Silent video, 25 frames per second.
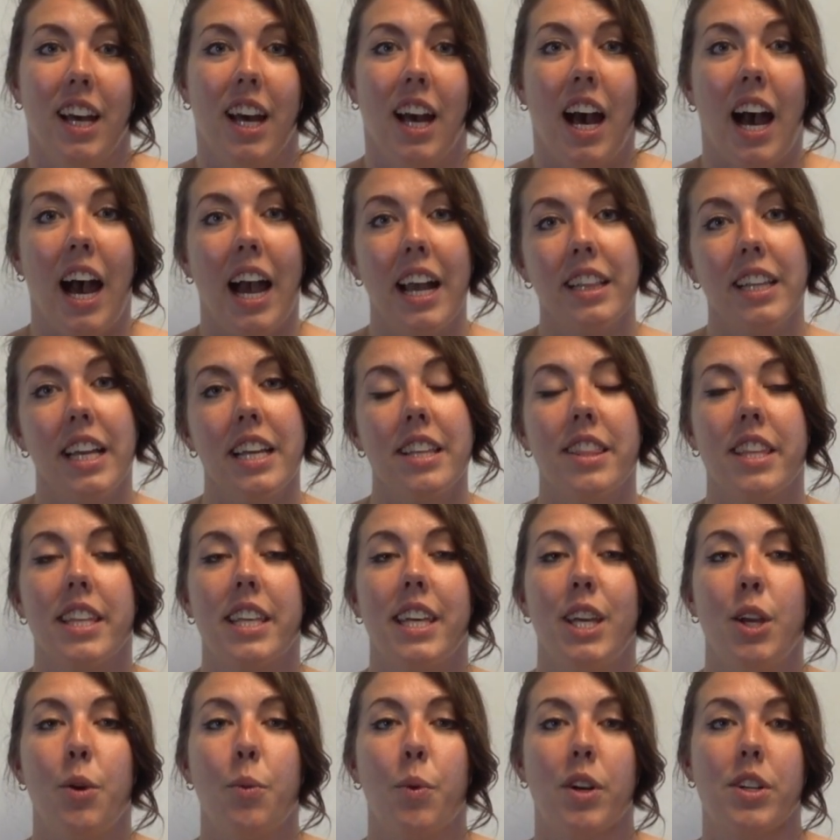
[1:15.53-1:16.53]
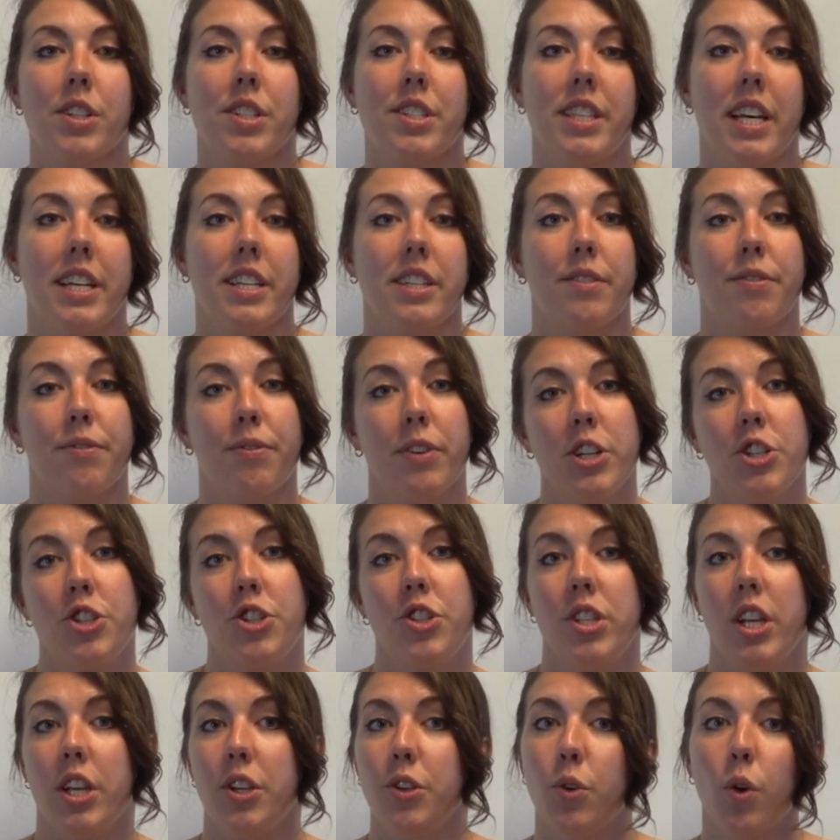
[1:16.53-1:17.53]
Highlight the keywords that
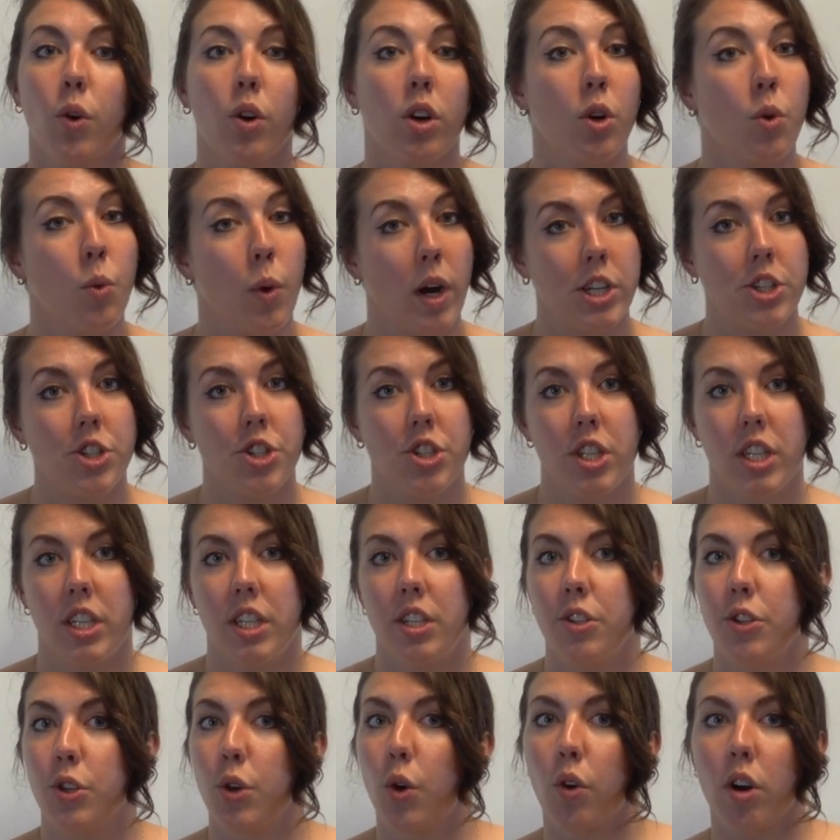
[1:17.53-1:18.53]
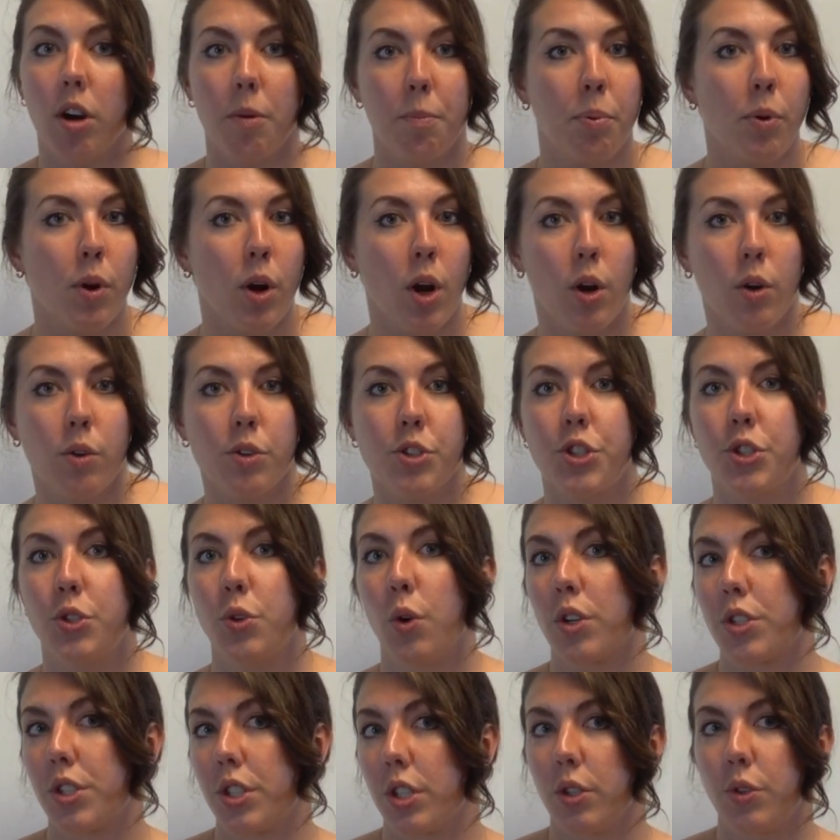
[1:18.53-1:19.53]
differentiate your question, your approach,
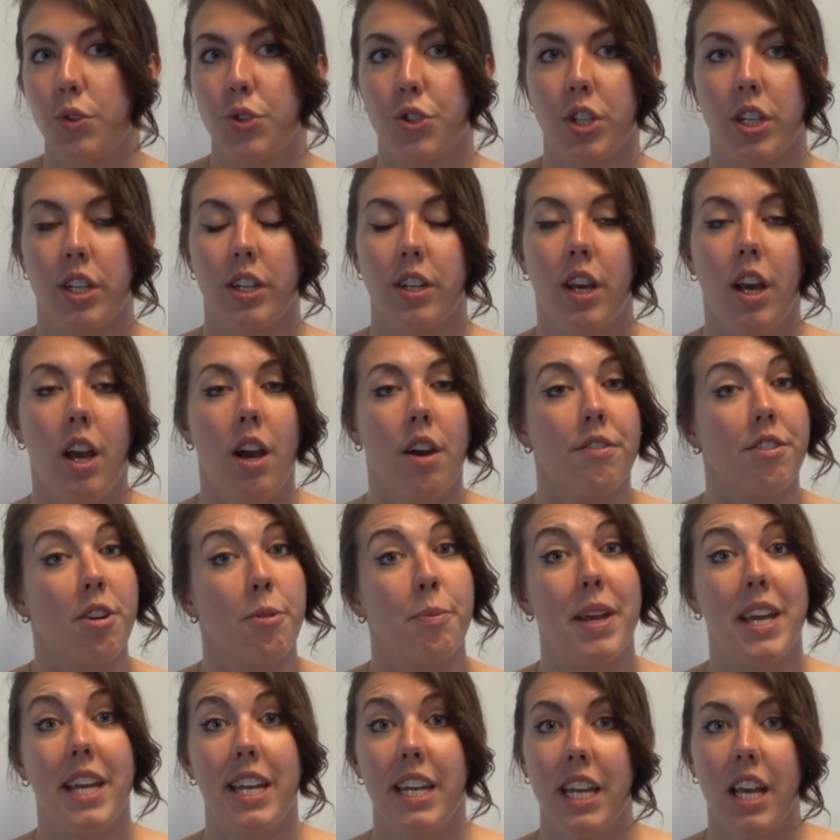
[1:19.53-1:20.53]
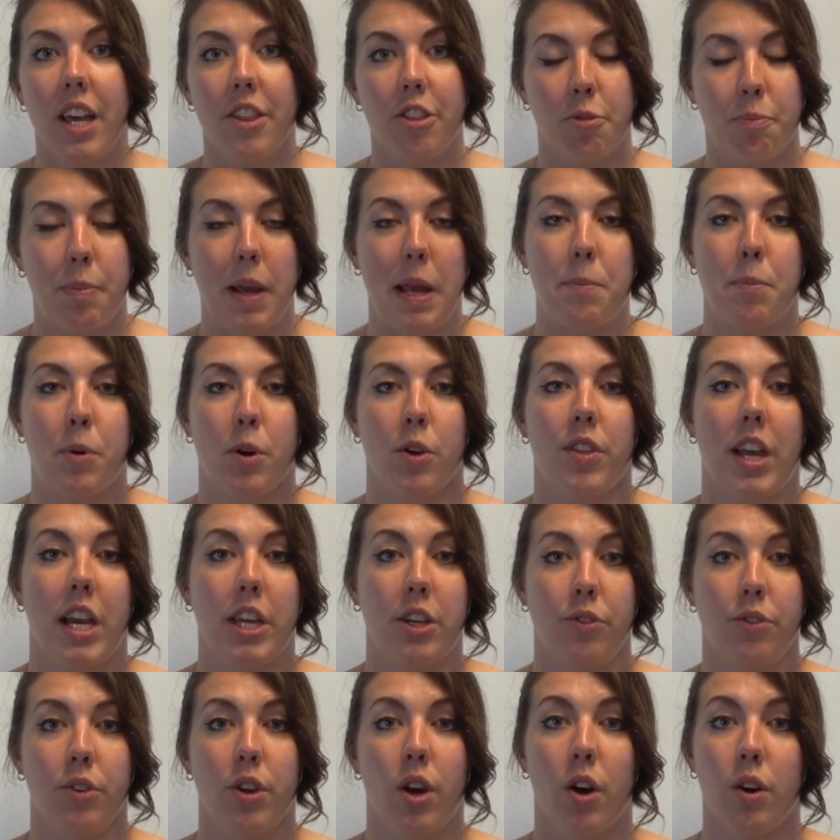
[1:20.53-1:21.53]
your solution from any other paper
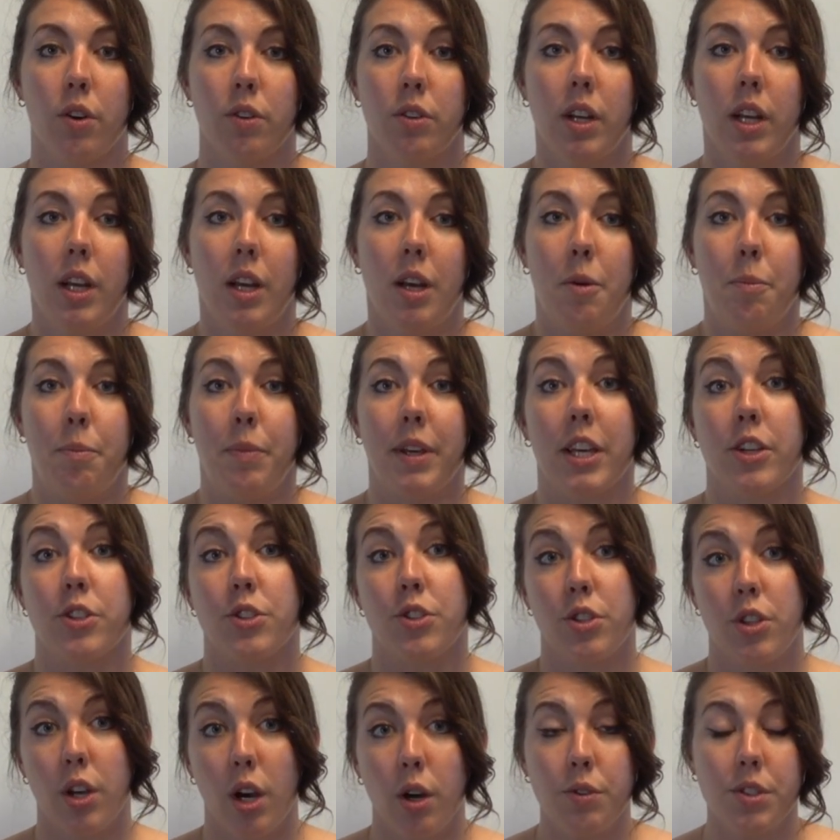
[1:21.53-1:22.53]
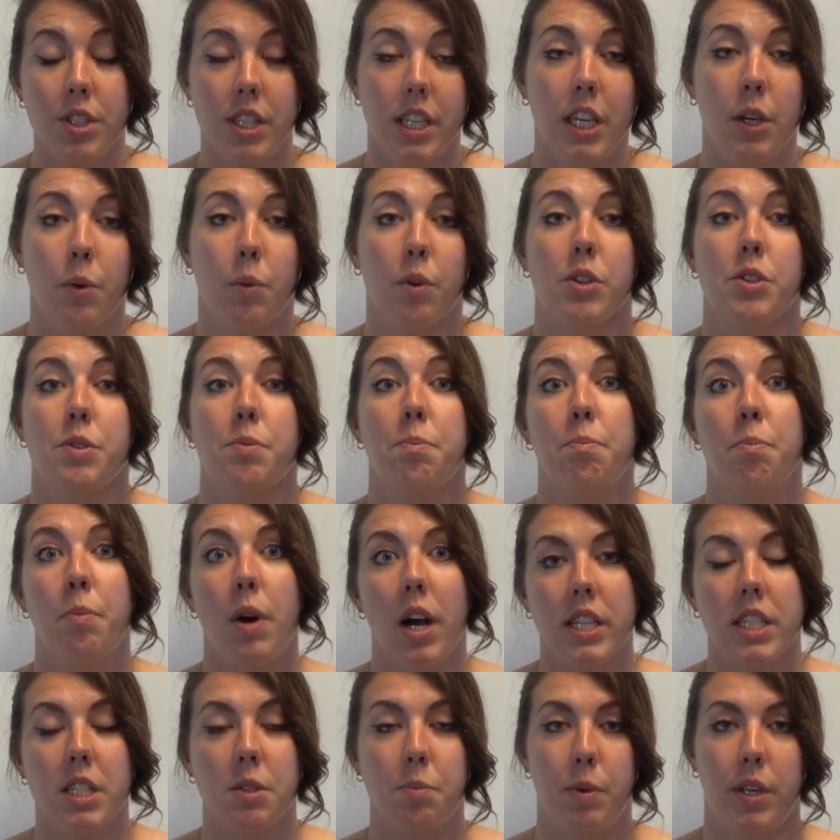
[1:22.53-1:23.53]
that you know, because those keywords
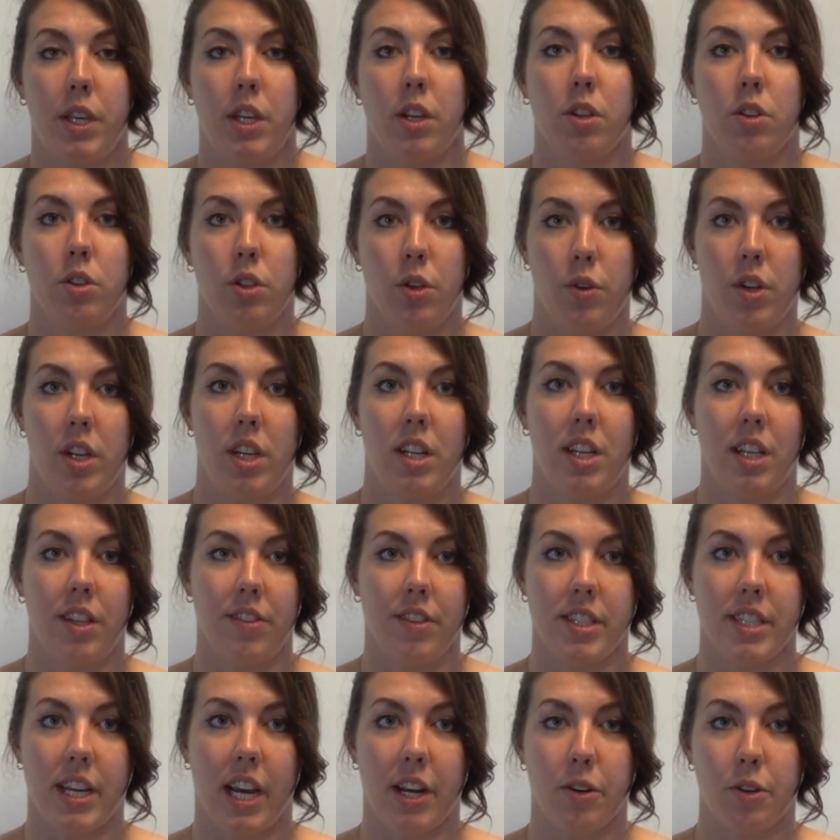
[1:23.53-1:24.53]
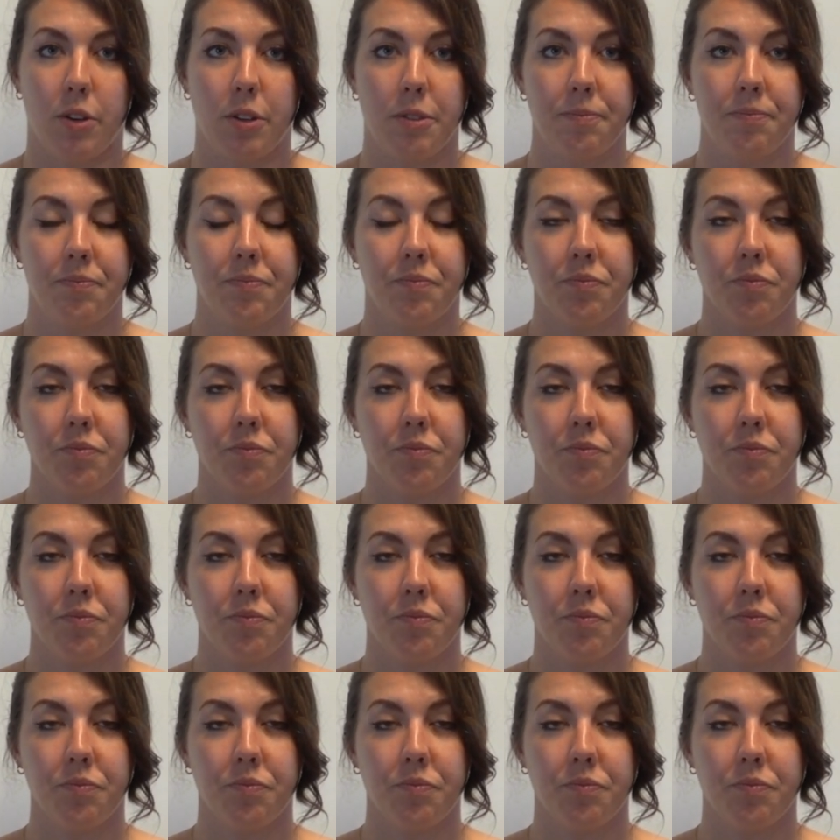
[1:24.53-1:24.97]
must be included in the title.